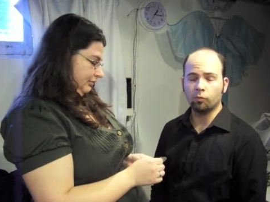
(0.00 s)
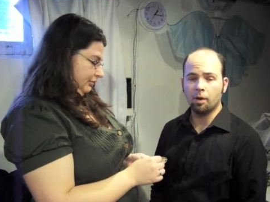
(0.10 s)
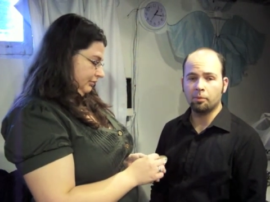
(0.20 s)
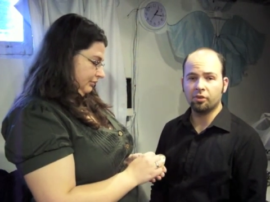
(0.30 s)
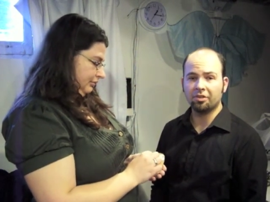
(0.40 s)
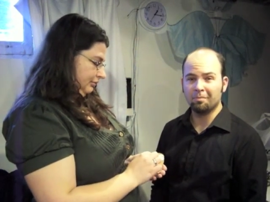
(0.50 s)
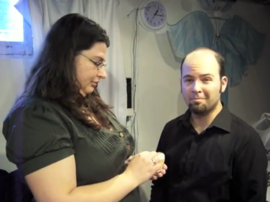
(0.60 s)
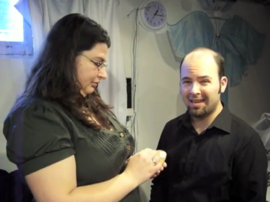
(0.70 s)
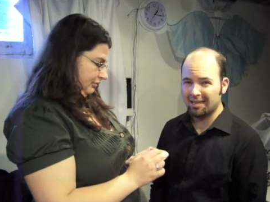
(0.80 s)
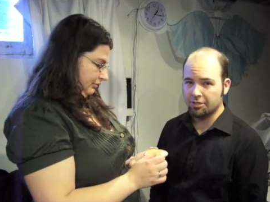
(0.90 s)
Speaker 1: rubber
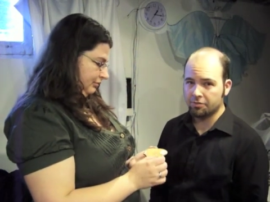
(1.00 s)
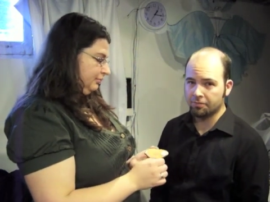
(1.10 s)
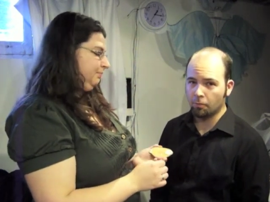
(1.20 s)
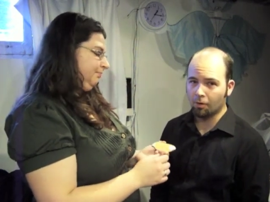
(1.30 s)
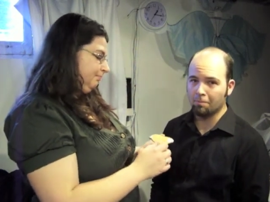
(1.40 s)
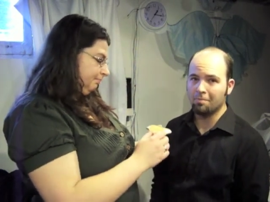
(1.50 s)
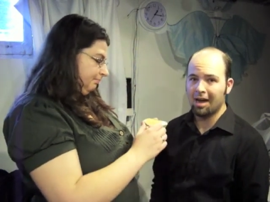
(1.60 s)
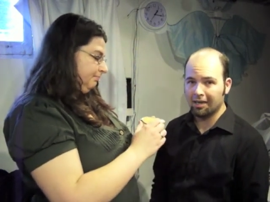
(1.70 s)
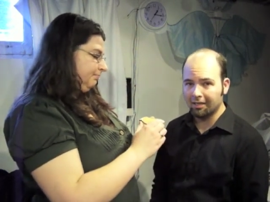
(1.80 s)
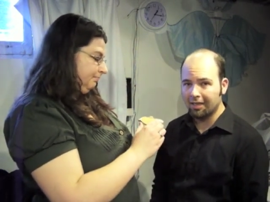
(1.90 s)
cement for
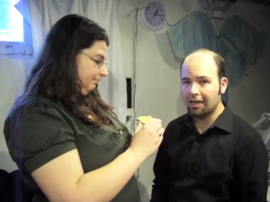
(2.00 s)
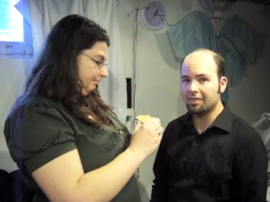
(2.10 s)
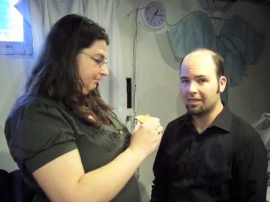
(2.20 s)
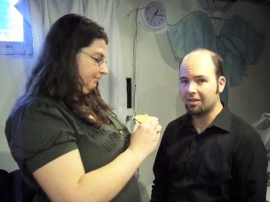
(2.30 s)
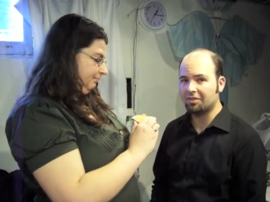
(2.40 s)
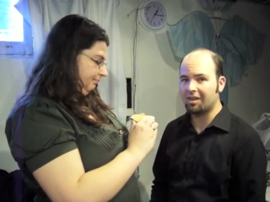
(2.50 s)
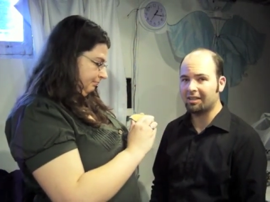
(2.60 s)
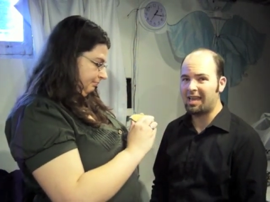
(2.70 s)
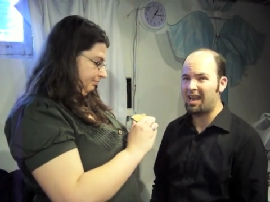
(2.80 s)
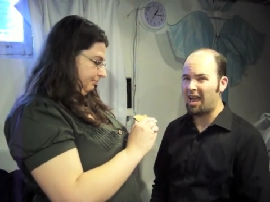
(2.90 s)
modeling and things
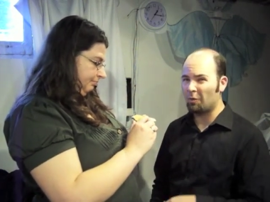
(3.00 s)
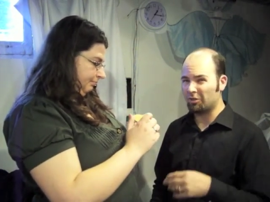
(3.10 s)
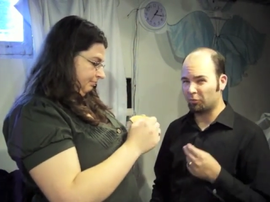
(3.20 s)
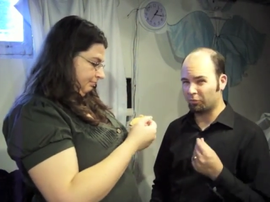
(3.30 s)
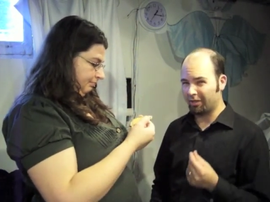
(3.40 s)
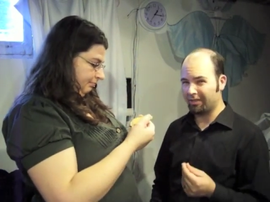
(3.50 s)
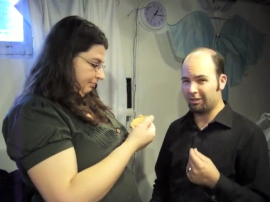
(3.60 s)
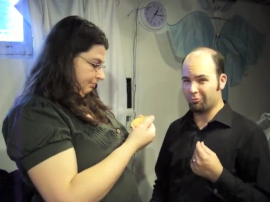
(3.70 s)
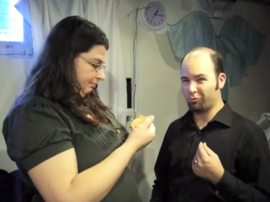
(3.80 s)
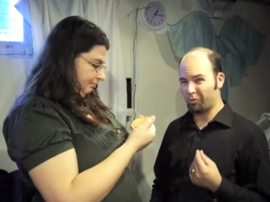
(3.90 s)
like that, how it's
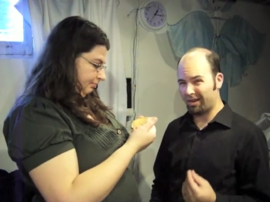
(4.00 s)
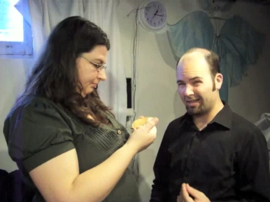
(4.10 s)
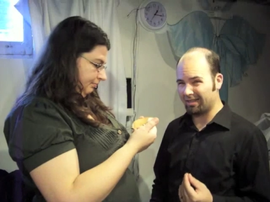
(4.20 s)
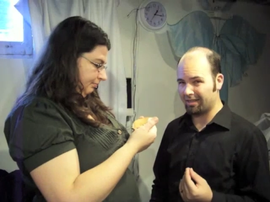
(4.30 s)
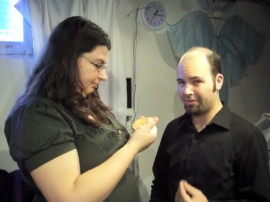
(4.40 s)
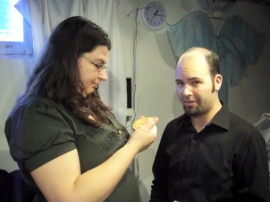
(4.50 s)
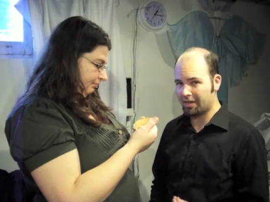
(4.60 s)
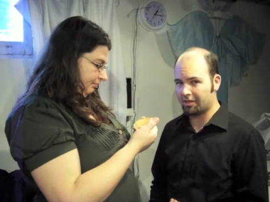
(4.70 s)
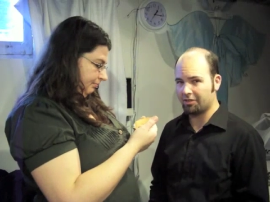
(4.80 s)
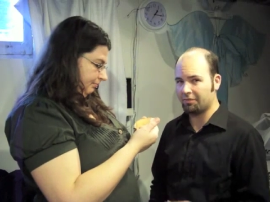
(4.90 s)
really, really
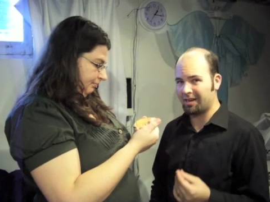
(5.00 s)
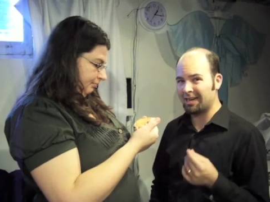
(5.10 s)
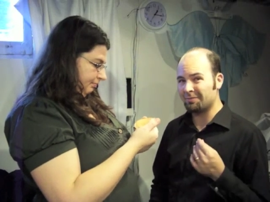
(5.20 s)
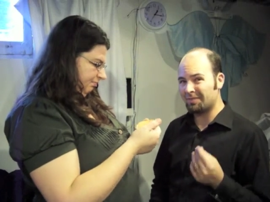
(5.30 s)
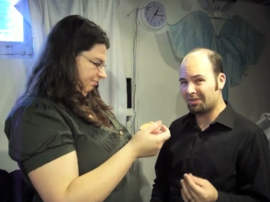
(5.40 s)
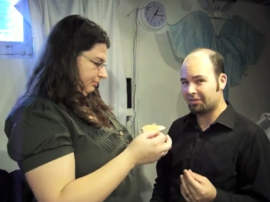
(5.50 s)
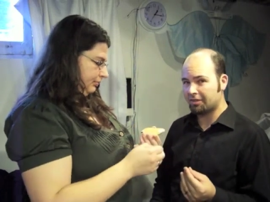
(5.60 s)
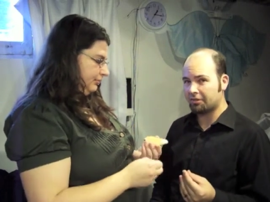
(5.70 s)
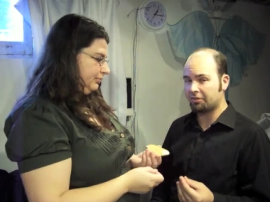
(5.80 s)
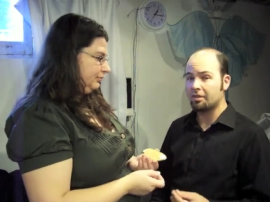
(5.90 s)
thick, it's very
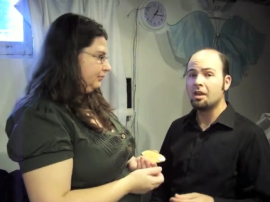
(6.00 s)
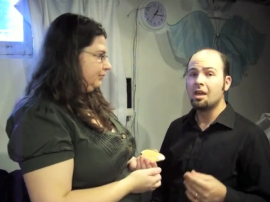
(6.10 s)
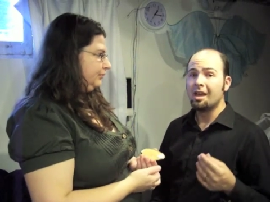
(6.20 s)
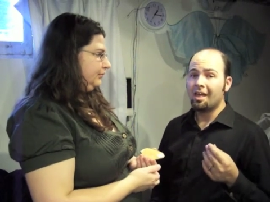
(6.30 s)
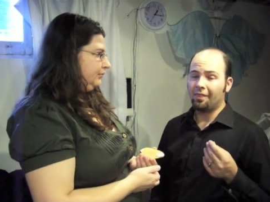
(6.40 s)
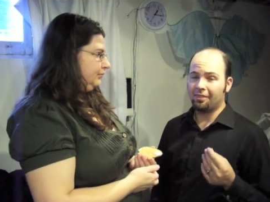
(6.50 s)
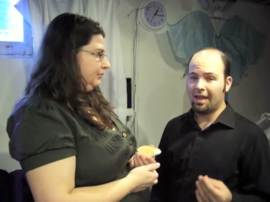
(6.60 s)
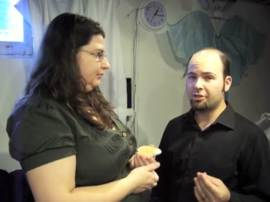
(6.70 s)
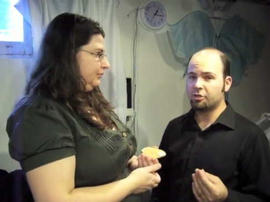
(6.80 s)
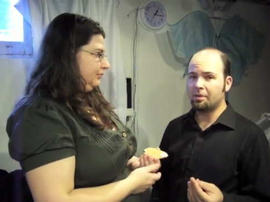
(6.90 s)
viscous.
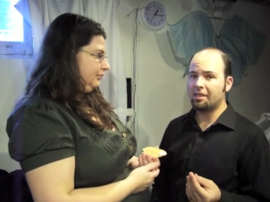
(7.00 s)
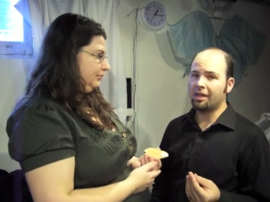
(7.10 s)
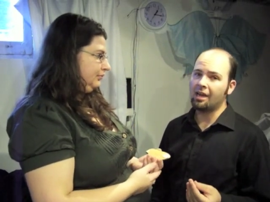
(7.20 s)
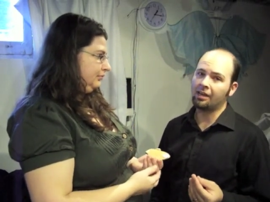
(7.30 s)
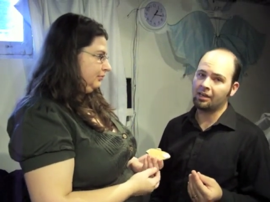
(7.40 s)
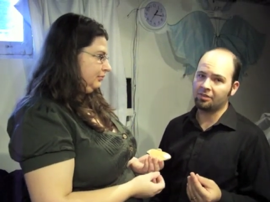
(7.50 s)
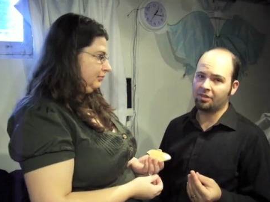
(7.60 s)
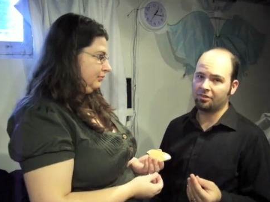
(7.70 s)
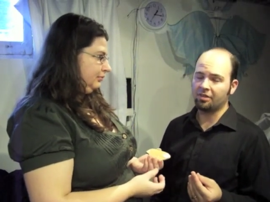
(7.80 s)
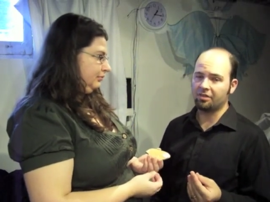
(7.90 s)
That should be the kind of
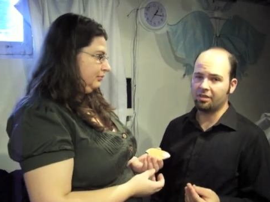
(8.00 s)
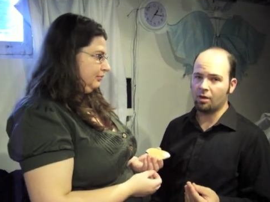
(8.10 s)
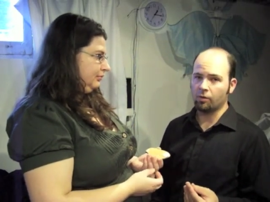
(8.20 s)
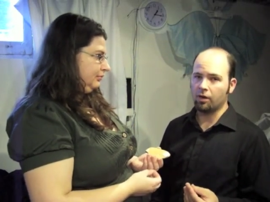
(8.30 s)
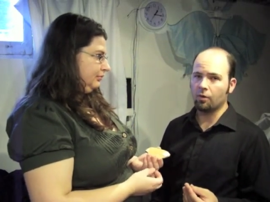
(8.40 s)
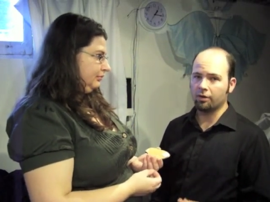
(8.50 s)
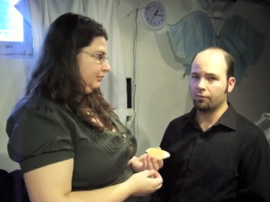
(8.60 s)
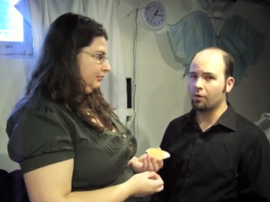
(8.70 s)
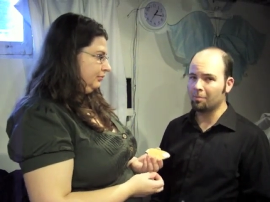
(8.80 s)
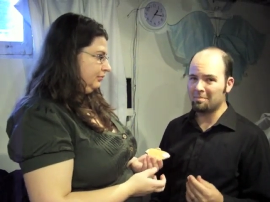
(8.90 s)
consistency that we're going
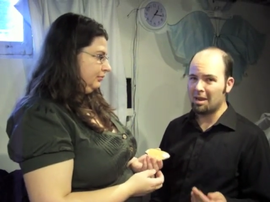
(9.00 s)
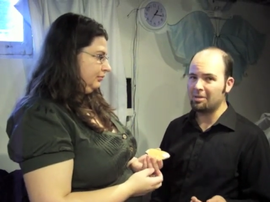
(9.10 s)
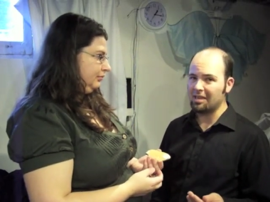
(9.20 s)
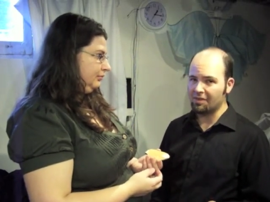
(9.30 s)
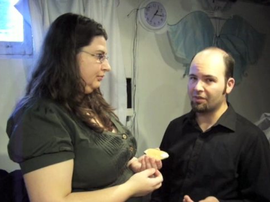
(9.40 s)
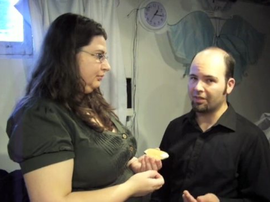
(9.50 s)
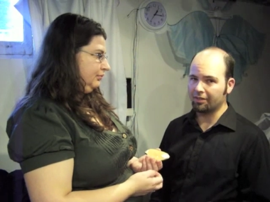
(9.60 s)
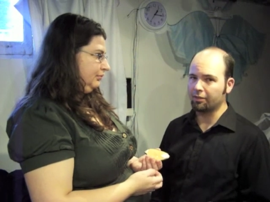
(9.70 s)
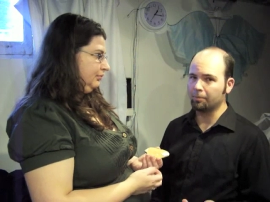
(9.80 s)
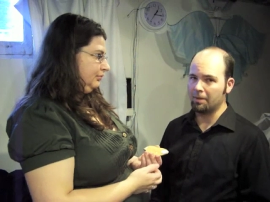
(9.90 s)
for, maybe even a
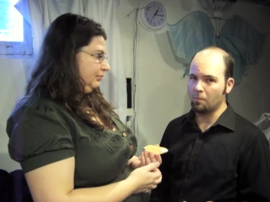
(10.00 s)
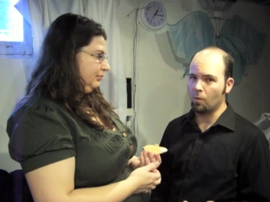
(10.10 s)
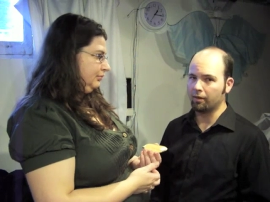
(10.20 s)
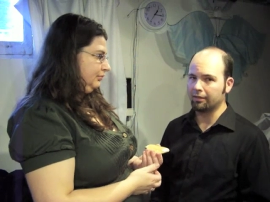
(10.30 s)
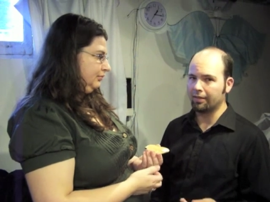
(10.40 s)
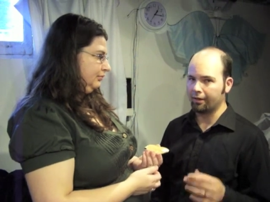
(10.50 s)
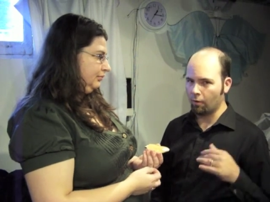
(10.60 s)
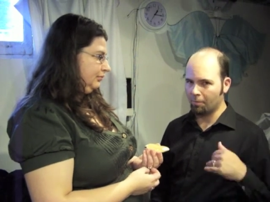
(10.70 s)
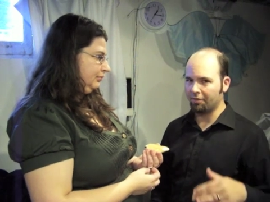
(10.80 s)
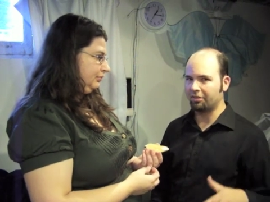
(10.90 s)
little bit more. Like
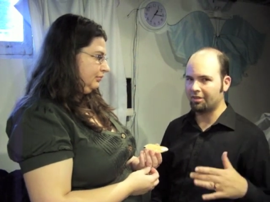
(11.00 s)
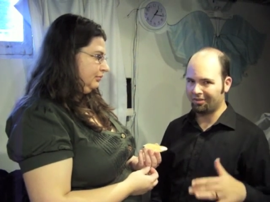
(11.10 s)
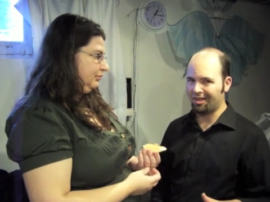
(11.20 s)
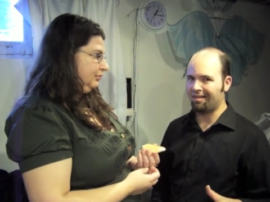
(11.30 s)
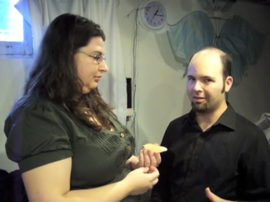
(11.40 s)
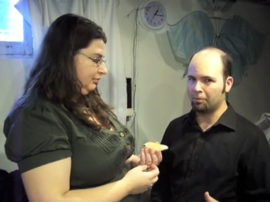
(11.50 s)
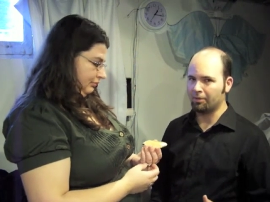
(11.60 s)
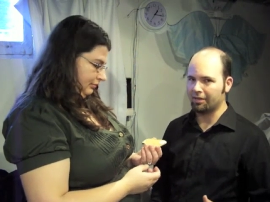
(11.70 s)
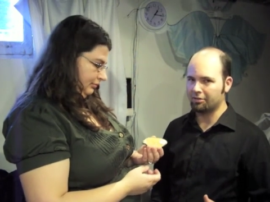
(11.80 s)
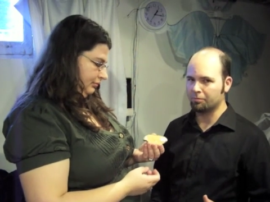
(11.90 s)
almost the solid
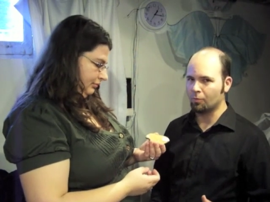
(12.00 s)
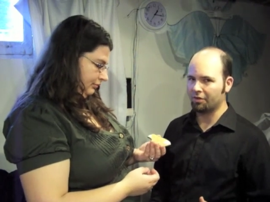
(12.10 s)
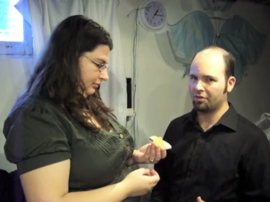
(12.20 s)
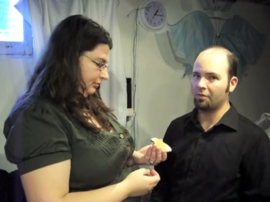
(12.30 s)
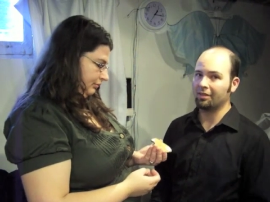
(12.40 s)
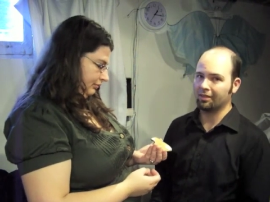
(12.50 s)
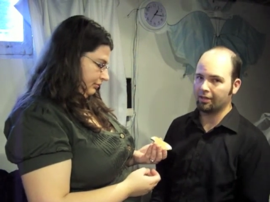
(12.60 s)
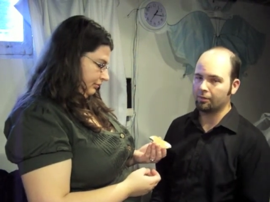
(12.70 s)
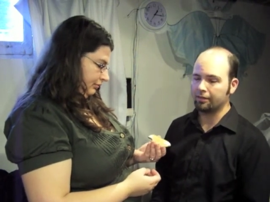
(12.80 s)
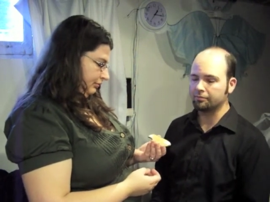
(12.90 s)
point, more so than
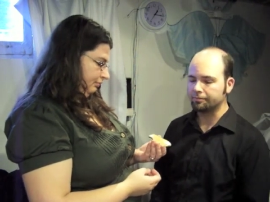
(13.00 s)
liquid.